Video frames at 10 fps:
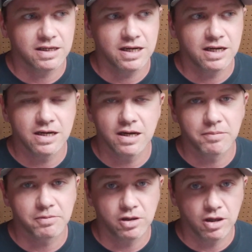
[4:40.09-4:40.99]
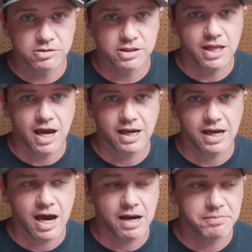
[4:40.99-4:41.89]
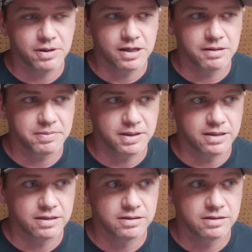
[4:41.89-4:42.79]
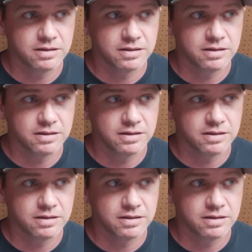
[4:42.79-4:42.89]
ended up closing that gap up and